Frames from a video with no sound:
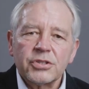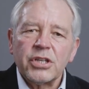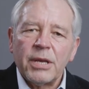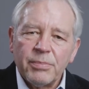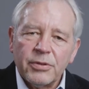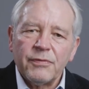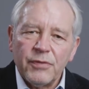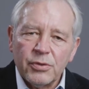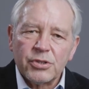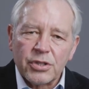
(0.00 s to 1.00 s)
shape the
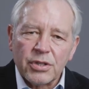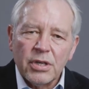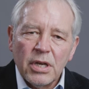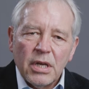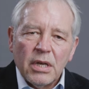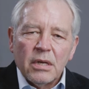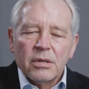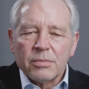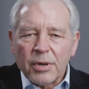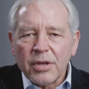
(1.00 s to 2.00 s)
future,
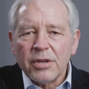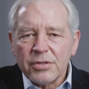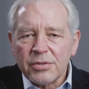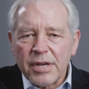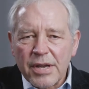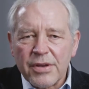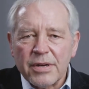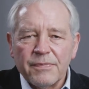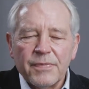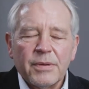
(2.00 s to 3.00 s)
working
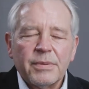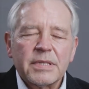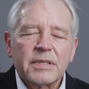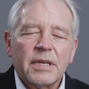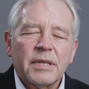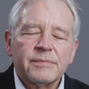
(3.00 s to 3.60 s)
together with